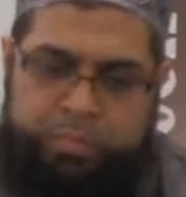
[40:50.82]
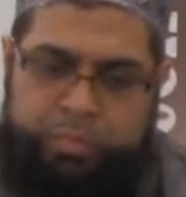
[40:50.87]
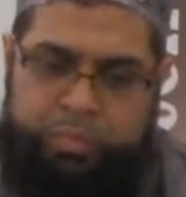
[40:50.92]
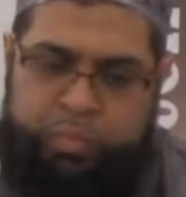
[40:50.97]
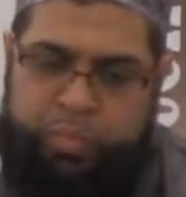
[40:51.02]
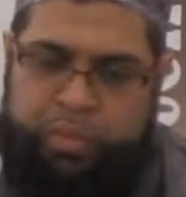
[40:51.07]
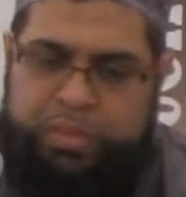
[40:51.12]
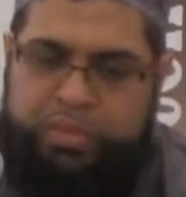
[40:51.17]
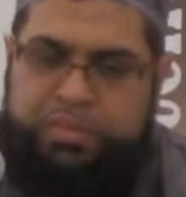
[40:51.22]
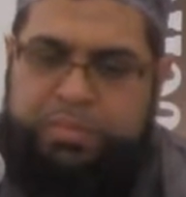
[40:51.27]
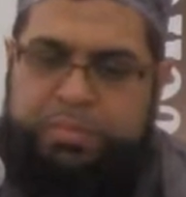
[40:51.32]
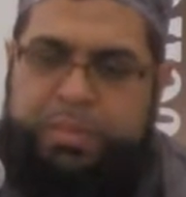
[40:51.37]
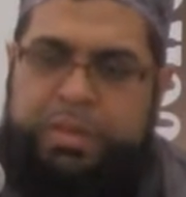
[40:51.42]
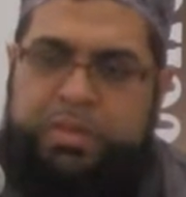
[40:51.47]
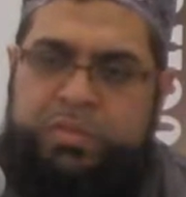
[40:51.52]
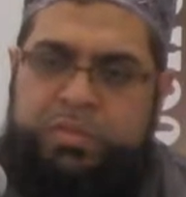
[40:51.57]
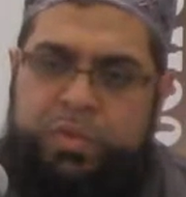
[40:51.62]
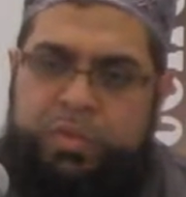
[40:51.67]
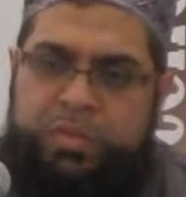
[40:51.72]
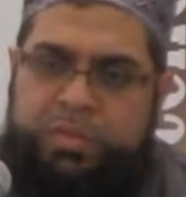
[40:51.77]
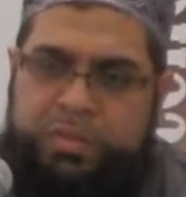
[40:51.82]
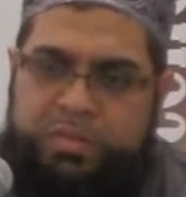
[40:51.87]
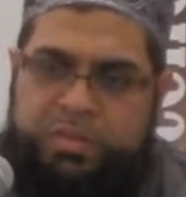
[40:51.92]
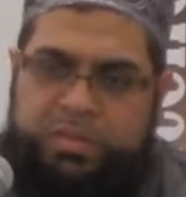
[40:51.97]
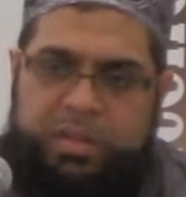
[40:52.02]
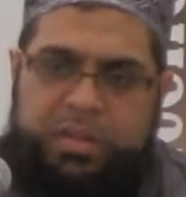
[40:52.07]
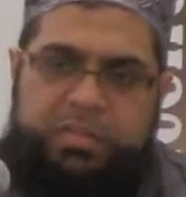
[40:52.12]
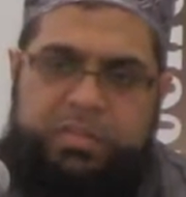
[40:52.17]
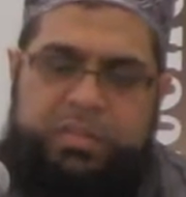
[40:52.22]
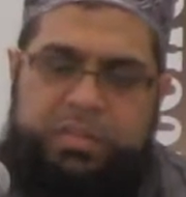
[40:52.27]
once my daughter
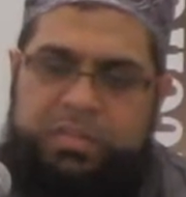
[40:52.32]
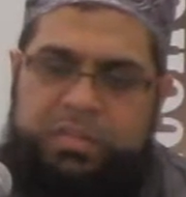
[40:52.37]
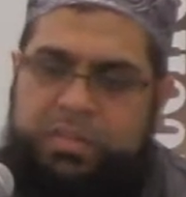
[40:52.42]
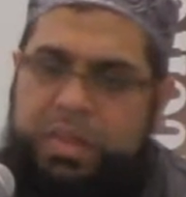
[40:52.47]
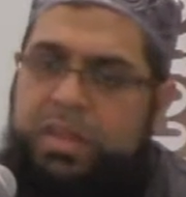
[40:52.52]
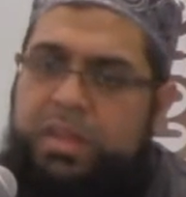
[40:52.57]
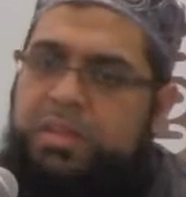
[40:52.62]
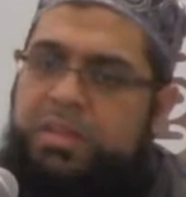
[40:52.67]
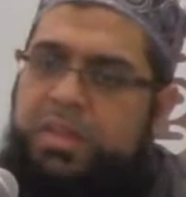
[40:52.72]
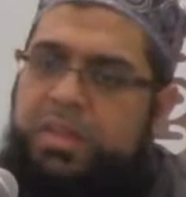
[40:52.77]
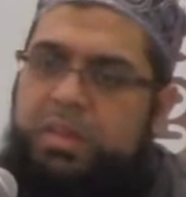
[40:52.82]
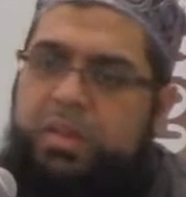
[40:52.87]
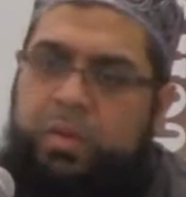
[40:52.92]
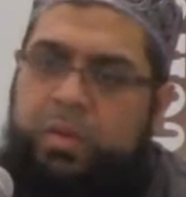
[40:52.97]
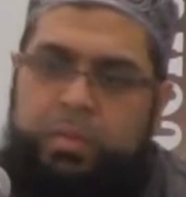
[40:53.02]
starts reciting